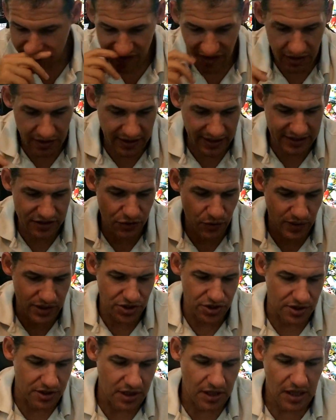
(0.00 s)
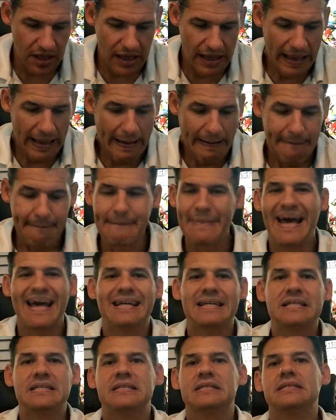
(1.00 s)
Next question:
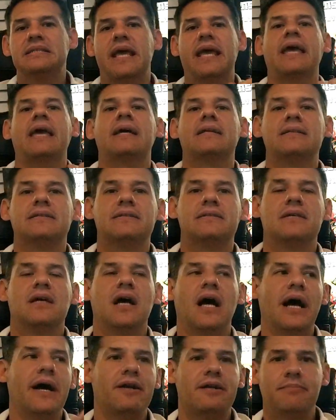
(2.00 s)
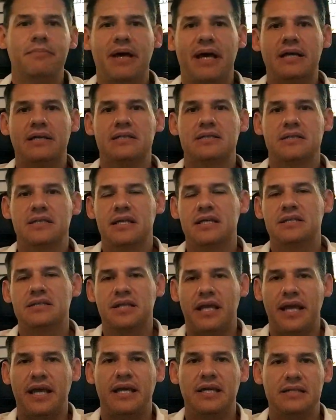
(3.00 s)
Magnus's hand. How did Magnus get his
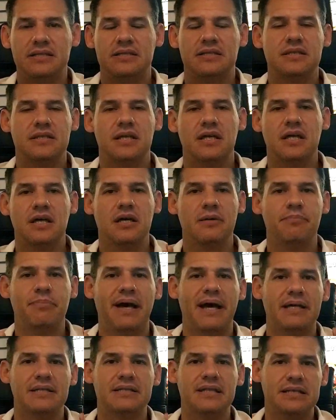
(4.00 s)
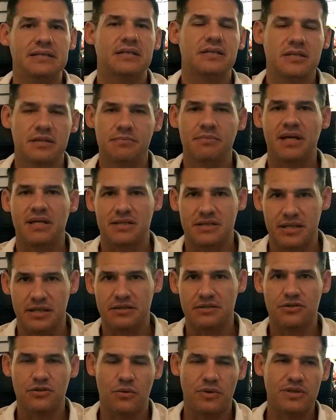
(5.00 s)
hand back? That doesn't make sense.
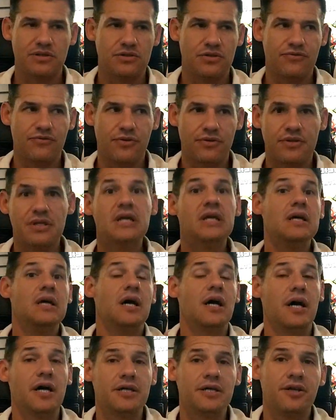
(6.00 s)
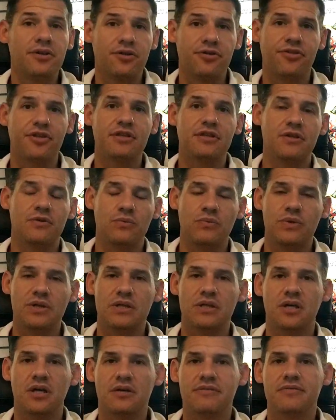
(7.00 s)
So on and so forth. Another thing that we
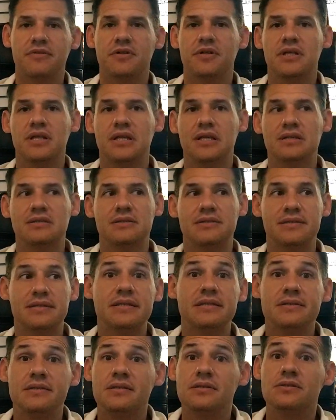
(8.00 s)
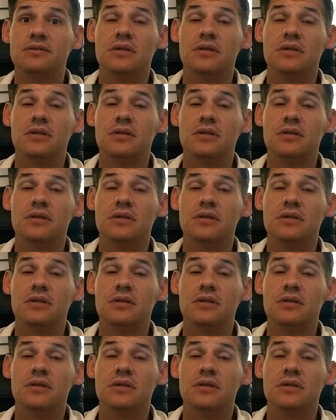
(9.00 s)
covered in scene